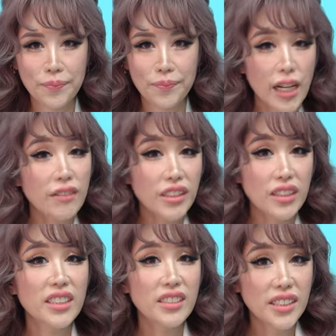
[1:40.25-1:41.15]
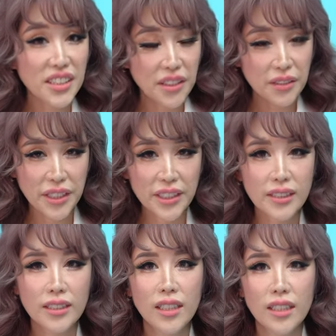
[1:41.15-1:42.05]
And after these
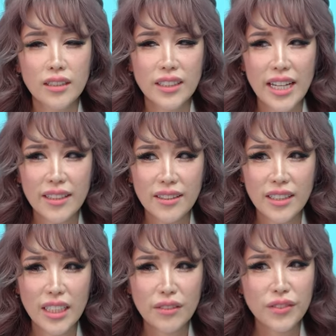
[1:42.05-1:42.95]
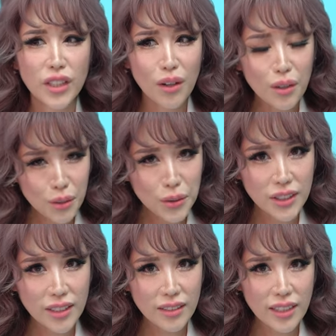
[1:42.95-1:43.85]
hearings, then if the
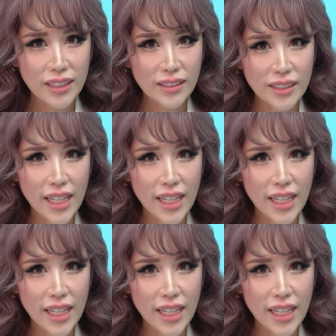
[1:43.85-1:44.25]
conclusion is